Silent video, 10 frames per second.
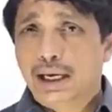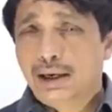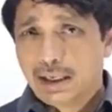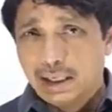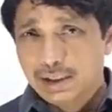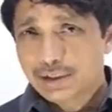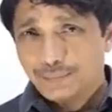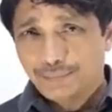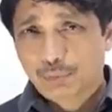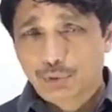
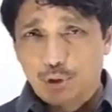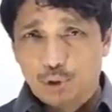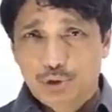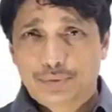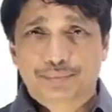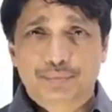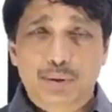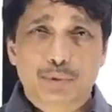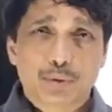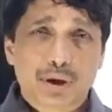hints which you should
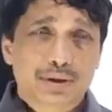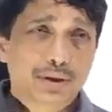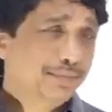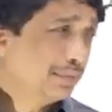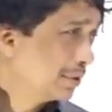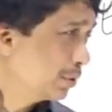be able to answer.